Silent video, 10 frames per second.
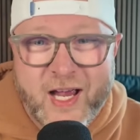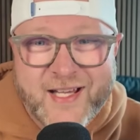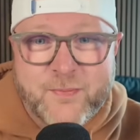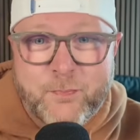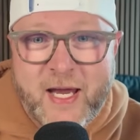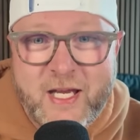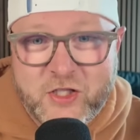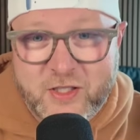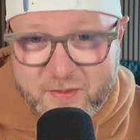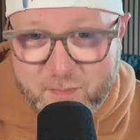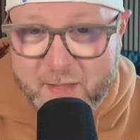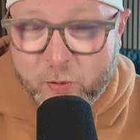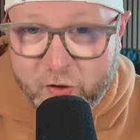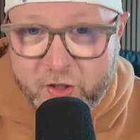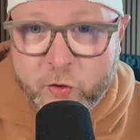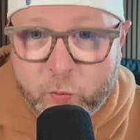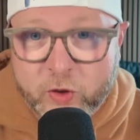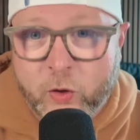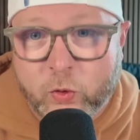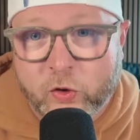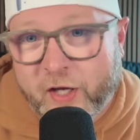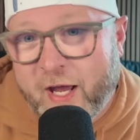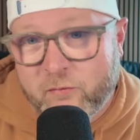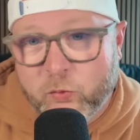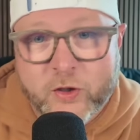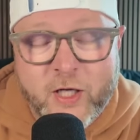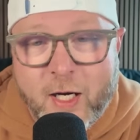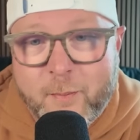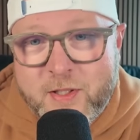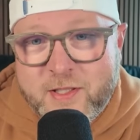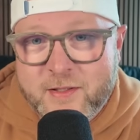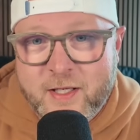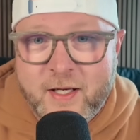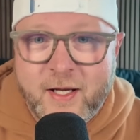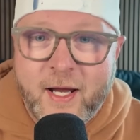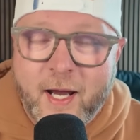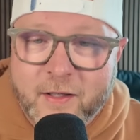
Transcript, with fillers: as patients, people in the real world, to have more competent and